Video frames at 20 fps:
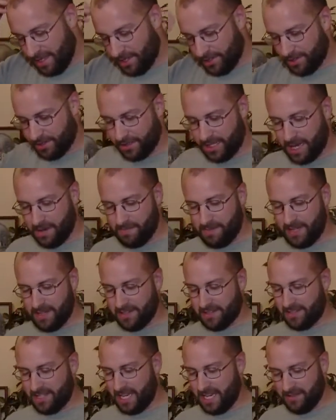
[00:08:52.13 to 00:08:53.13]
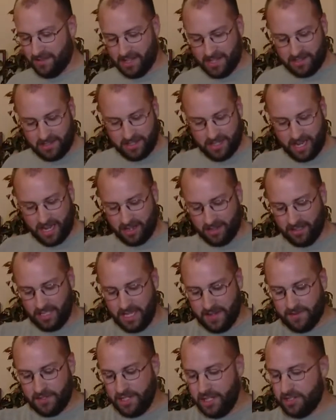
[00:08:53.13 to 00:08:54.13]
So that being said, let's not
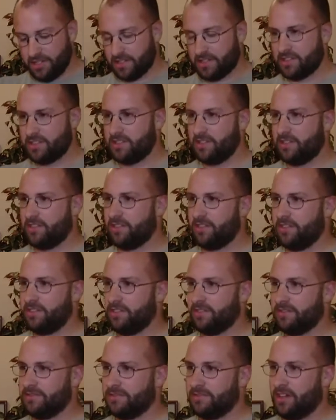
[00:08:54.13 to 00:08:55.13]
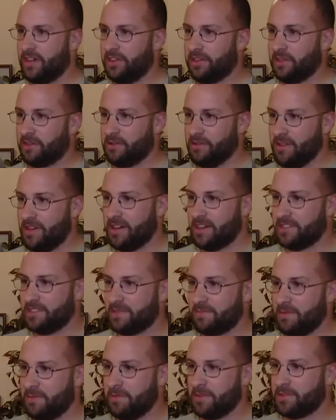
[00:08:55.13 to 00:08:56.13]
leave Jesus on the
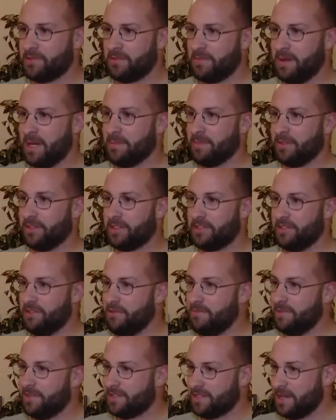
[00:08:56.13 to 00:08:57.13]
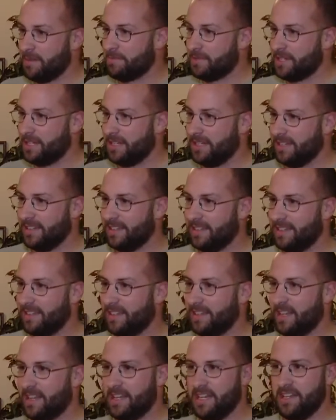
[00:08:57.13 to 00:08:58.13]
cross, but let's remember the tomb is empty,
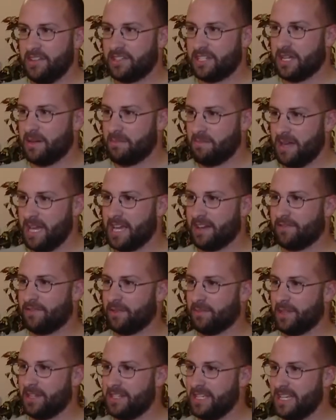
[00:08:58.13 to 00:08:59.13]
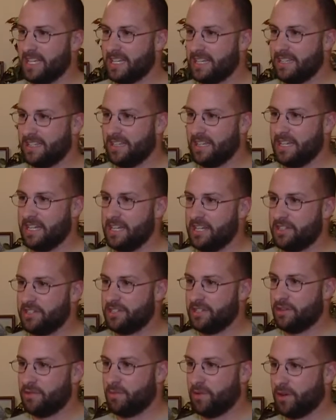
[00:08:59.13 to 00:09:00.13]
and he's come back from the dead, and he's
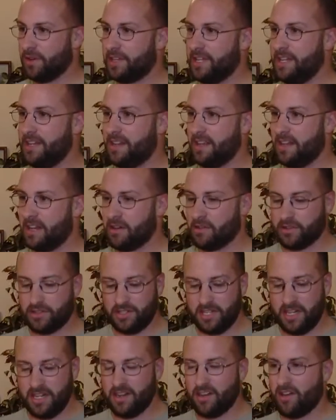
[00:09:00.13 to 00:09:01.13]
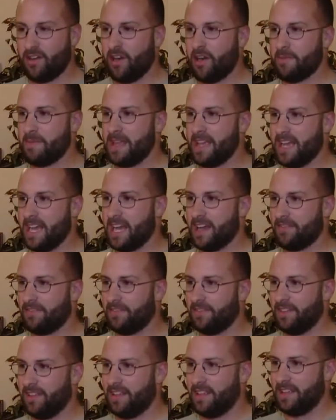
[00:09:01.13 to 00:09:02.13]
still working and interceding on our
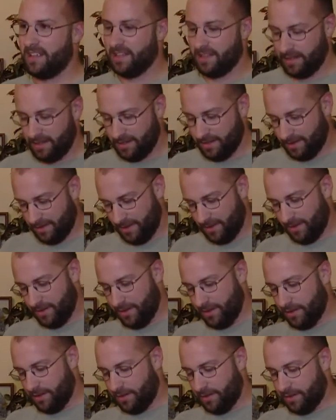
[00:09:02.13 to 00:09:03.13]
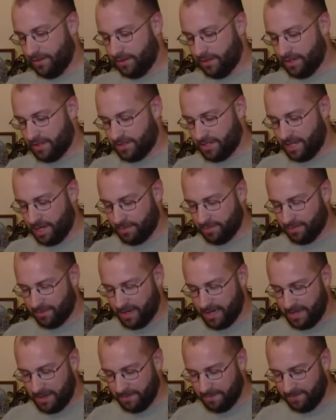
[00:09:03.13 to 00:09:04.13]
behalf. Let's now
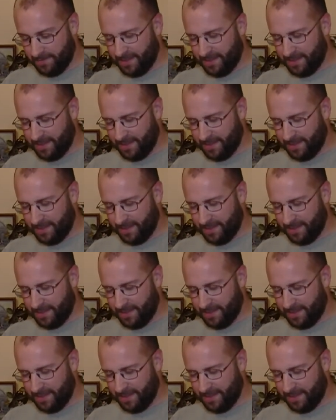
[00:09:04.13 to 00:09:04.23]
pray.